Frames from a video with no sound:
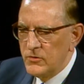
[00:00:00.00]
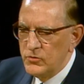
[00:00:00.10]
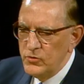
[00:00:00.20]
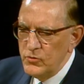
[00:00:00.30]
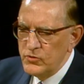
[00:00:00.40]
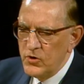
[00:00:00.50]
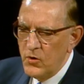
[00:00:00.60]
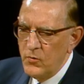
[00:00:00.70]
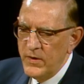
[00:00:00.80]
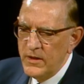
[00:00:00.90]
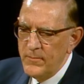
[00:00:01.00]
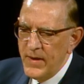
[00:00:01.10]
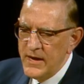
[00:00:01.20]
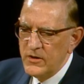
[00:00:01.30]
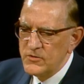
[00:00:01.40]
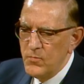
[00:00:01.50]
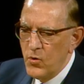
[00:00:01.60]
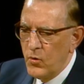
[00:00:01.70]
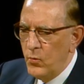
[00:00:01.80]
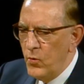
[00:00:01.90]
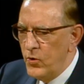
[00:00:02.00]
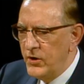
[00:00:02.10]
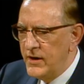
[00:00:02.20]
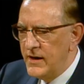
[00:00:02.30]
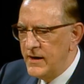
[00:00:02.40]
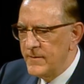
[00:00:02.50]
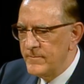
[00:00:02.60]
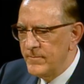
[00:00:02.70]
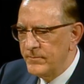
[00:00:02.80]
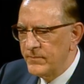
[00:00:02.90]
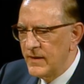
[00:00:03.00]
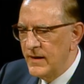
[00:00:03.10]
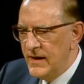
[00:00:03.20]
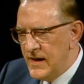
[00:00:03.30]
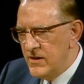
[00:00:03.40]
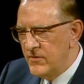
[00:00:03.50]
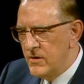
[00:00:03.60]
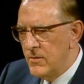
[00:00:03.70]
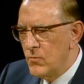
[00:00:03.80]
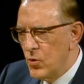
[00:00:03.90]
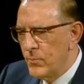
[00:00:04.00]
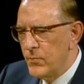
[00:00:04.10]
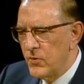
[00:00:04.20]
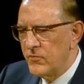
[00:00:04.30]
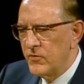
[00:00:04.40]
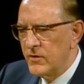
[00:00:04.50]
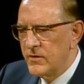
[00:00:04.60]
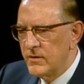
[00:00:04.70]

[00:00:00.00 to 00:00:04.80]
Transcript: To do so will make us more worthy, even more perfect.